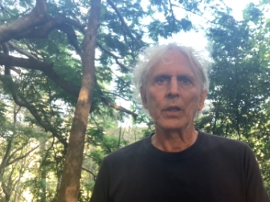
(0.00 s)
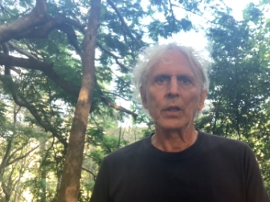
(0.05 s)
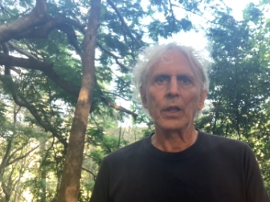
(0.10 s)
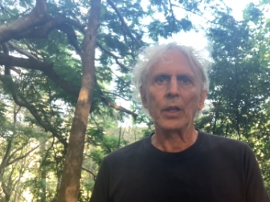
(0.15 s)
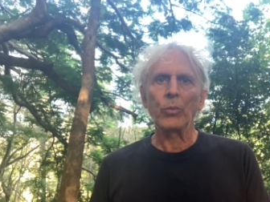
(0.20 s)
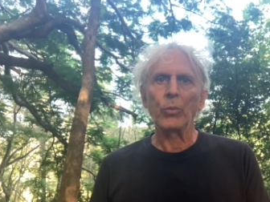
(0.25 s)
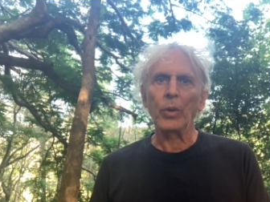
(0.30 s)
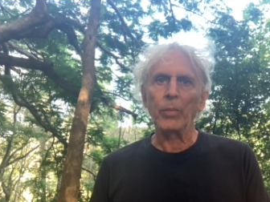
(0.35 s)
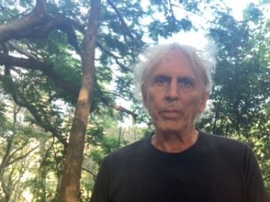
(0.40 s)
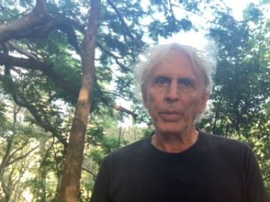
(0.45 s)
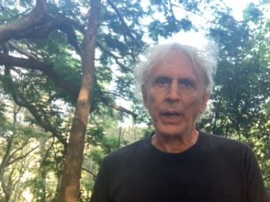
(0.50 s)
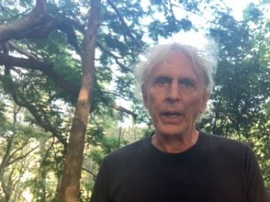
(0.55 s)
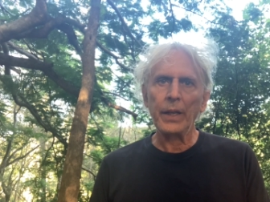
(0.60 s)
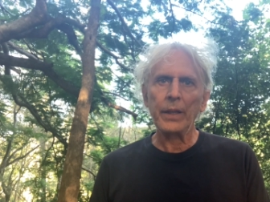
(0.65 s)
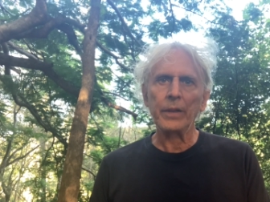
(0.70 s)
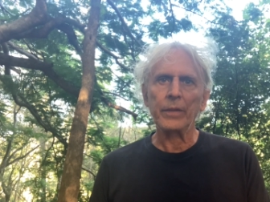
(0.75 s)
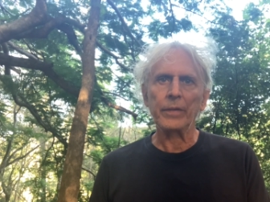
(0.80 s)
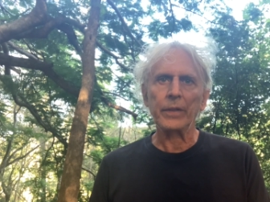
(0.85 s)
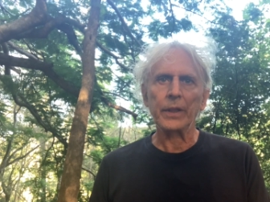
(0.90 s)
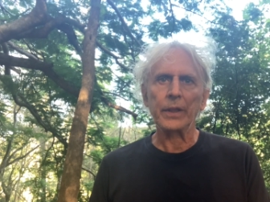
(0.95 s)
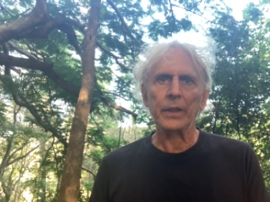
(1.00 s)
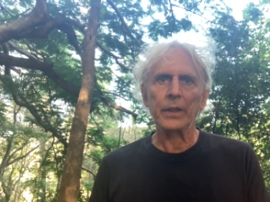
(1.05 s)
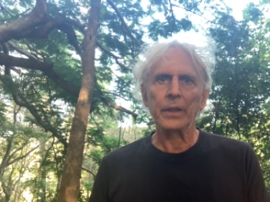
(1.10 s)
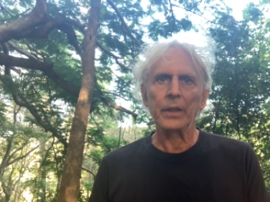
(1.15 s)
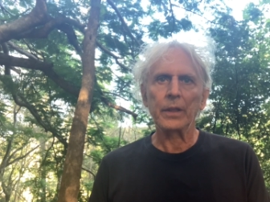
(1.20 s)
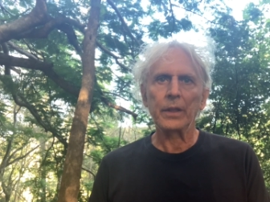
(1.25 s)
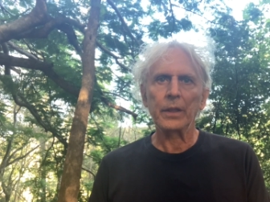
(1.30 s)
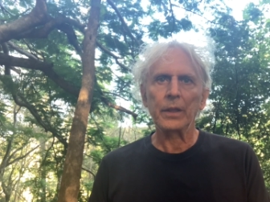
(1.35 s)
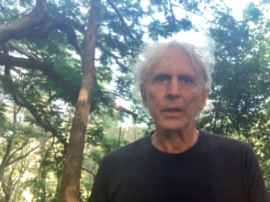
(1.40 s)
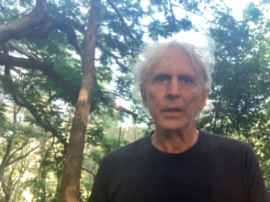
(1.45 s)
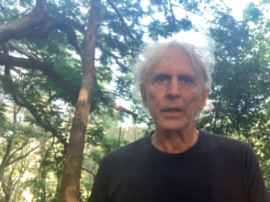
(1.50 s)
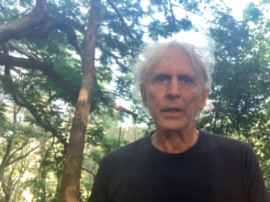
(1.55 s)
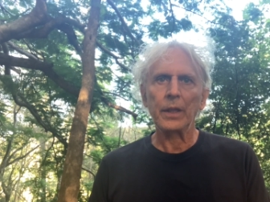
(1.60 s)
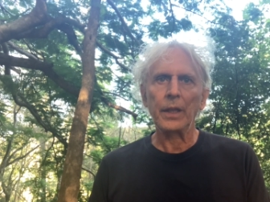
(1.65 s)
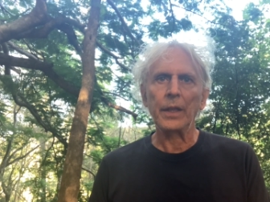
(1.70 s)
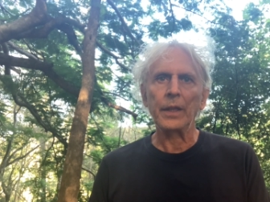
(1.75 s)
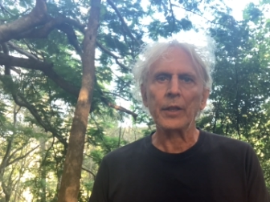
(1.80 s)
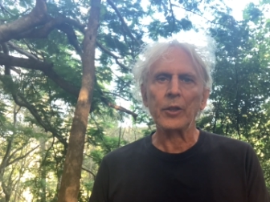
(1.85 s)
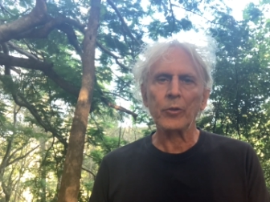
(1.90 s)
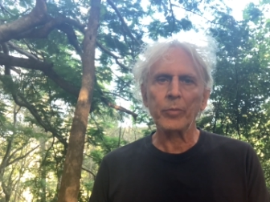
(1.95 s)
that we're part of it,
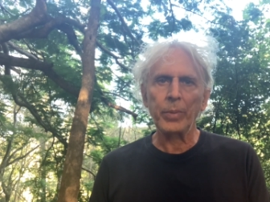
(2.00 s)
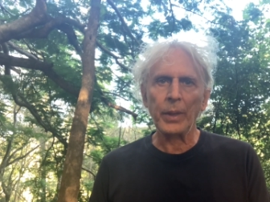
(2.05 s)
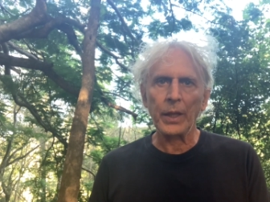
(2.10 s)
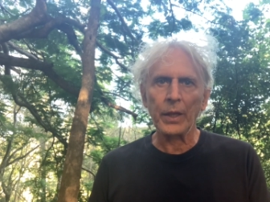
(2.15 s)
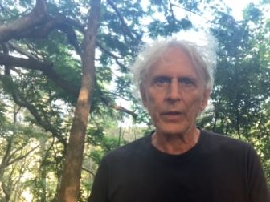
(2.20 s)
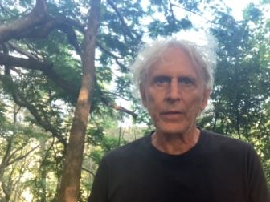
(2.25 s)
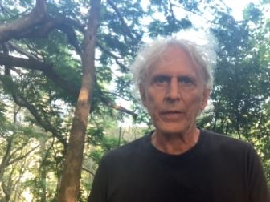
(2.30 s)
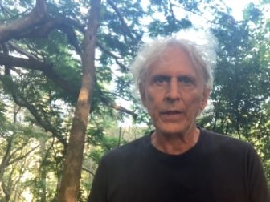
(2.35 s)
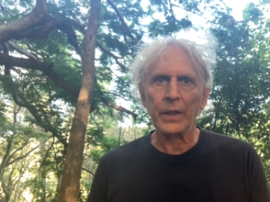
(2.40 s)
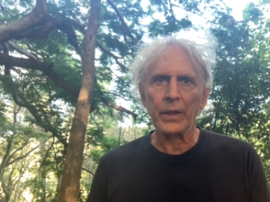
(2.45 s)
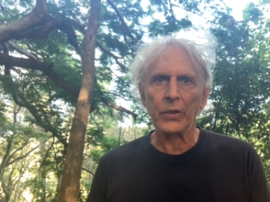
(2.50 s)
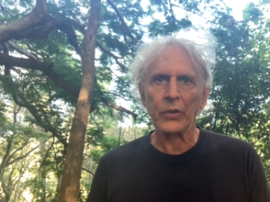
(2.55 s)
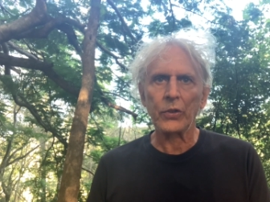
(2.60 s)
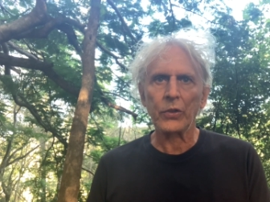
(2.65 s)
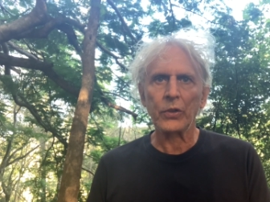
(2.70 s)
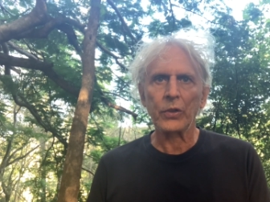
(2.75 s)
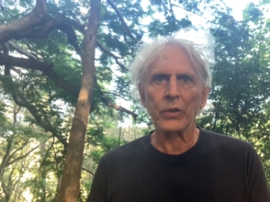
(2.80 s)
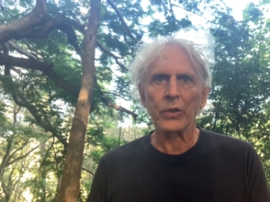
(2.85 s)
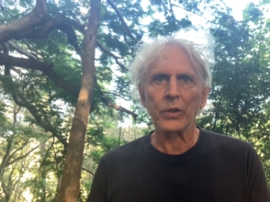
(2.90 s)
and it's part of us.